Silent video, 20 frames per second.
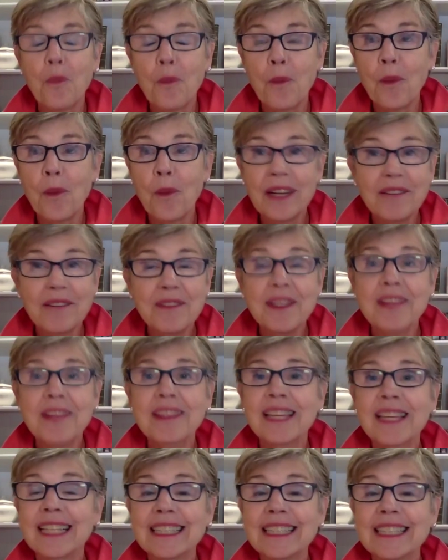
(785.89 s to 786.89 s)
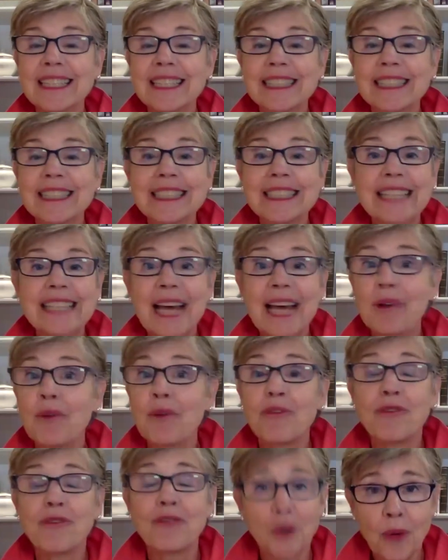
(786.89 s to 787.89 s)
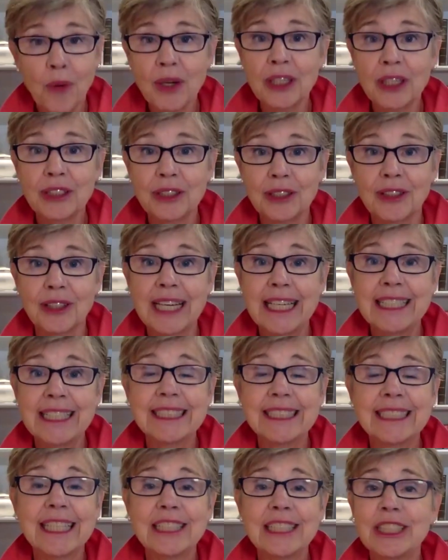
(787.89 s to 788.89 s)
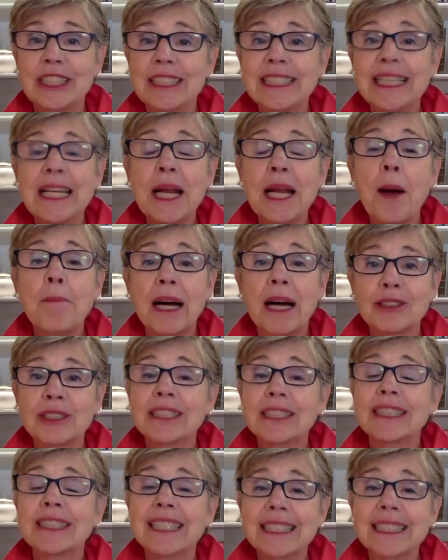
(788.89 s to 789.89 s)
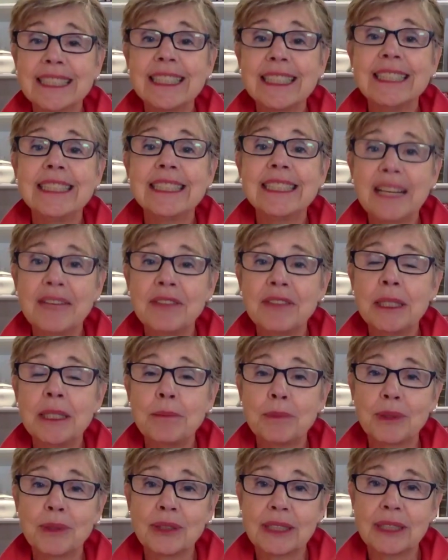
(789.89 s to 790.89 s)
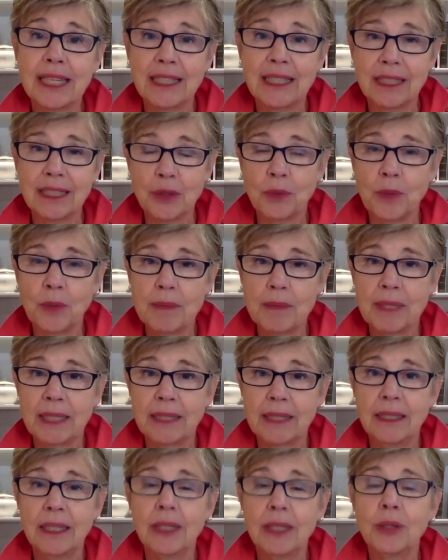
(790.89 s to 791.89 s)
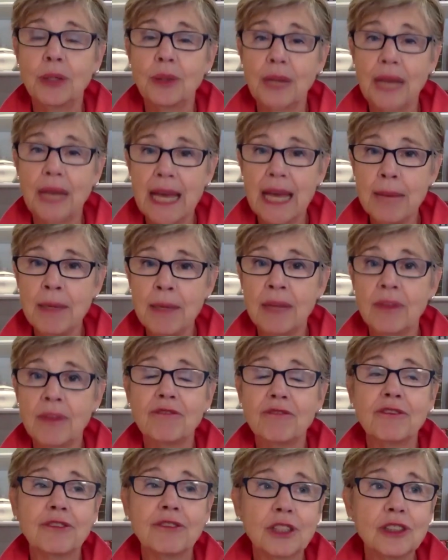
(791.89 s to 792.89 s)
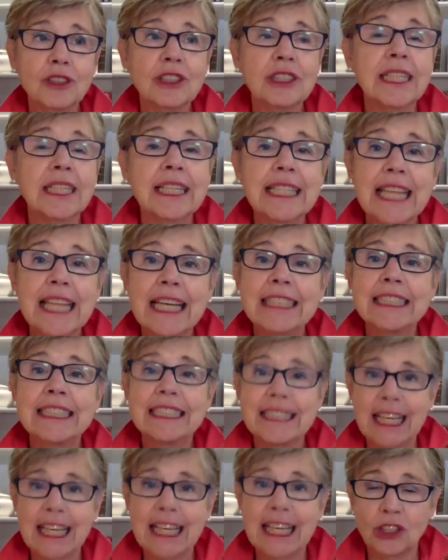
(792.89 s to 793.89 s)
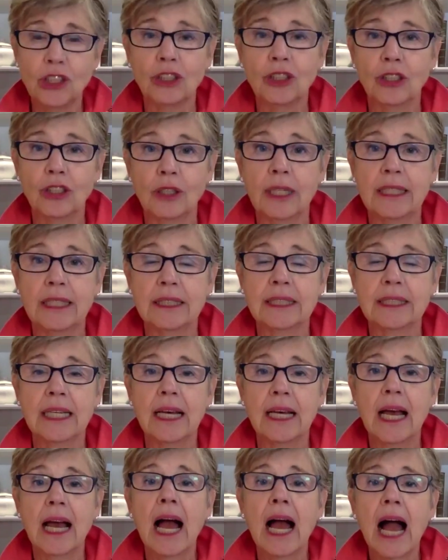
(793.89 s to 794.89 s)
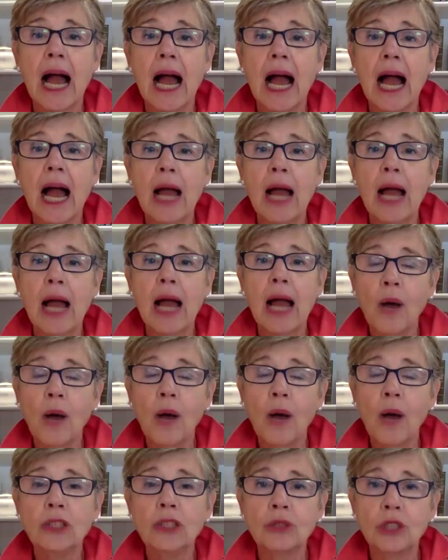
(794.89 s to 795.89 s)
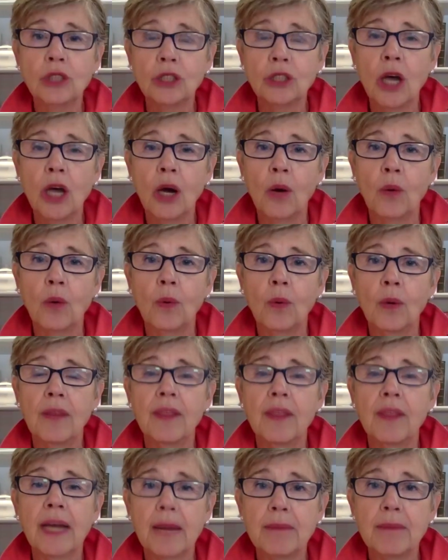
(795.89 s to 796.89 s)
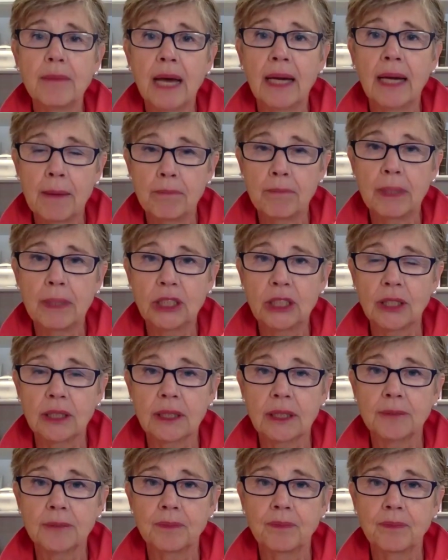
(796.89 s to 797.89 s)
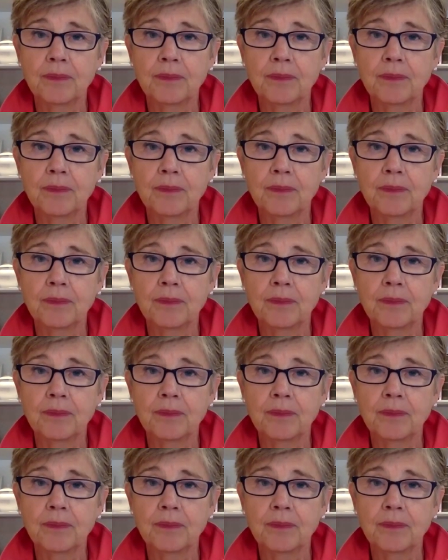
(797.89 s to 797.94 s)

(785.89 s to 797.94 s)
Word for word: one of the things that floored her is that she said about 60, 70% of the women who came in, the first thing they said to her is, I want you to know that I'm not ambitious.